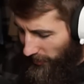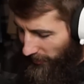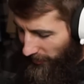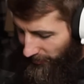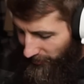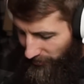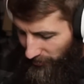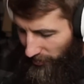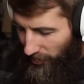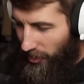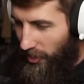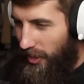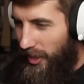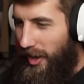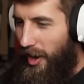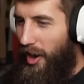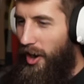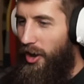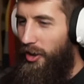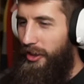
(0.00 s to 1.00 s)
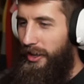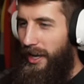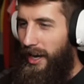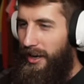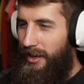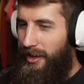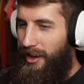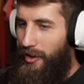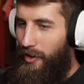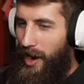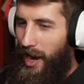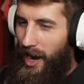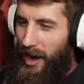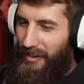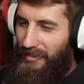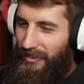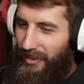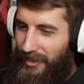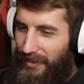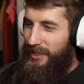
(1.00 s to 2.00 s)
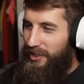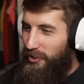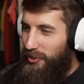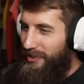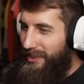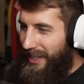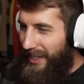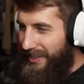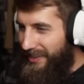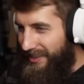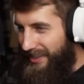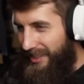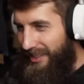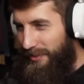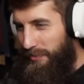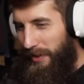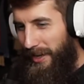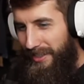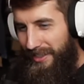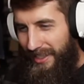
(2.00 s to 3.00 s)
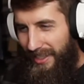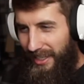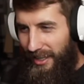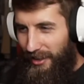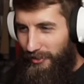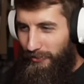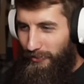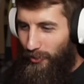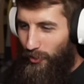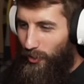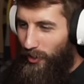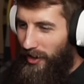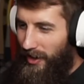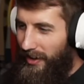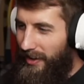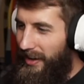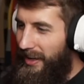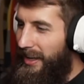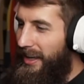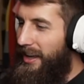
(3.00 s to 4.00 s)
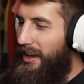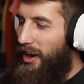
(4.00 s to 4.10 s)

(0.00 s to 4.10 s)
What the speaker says: turn all the audio off. I've been doing that since BTD 4.